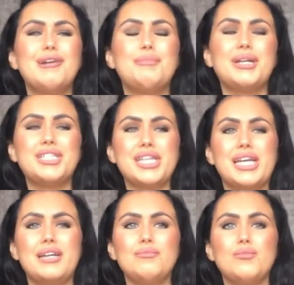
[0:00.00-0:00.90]
But
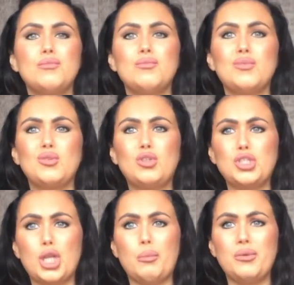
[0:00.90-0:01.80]
yeah, I'm going to
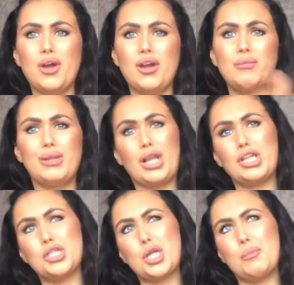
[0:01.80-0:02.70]
shut up now. Well,
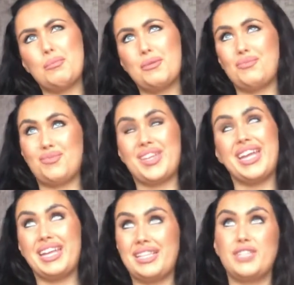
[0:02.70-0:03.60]
not shut up, but
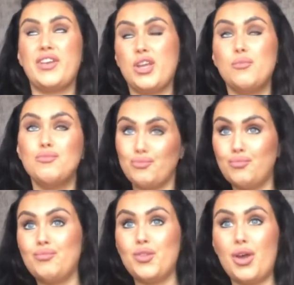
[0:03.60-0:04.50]
get into this video
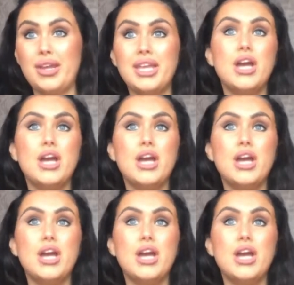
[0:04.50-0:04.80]
now.